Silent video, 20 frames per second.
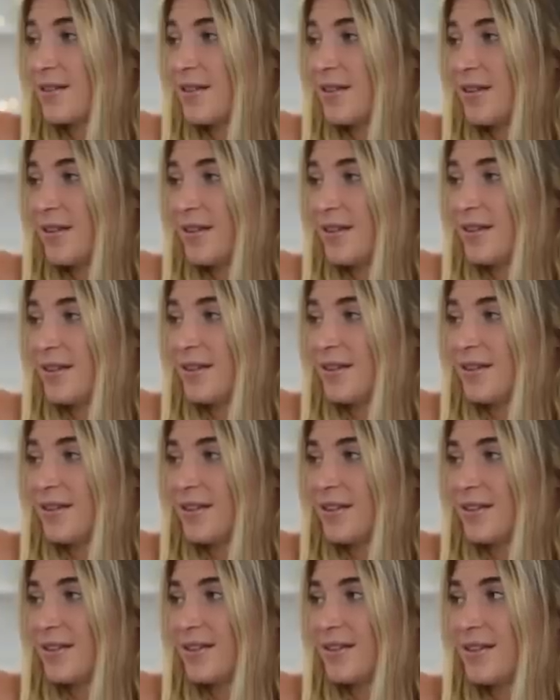
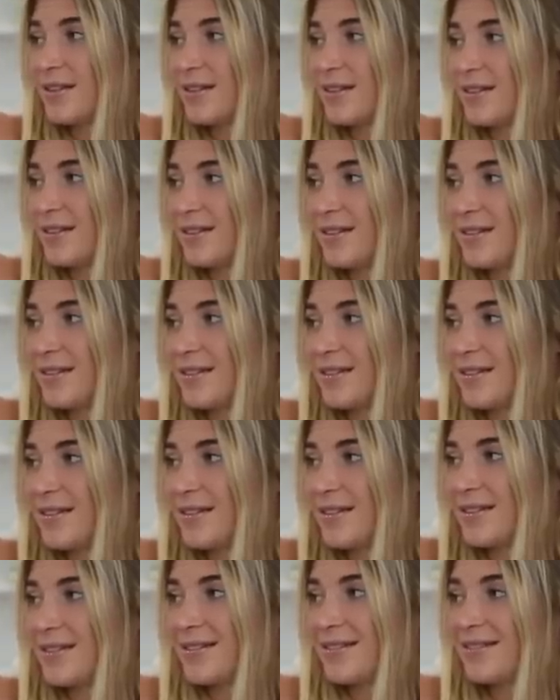
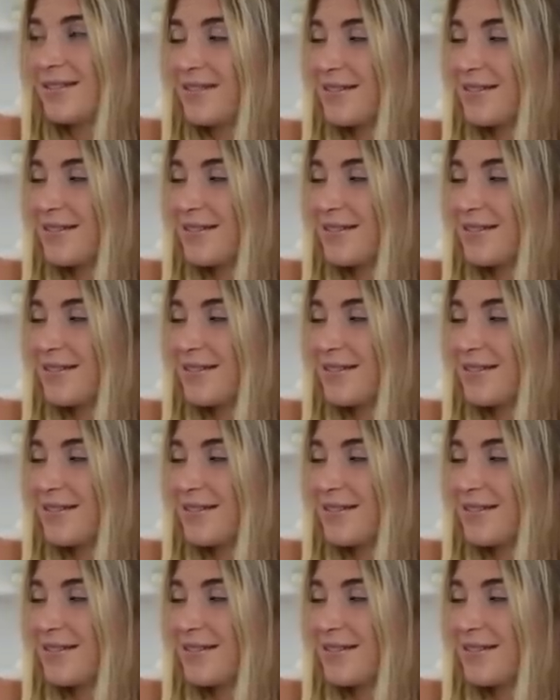[no speech]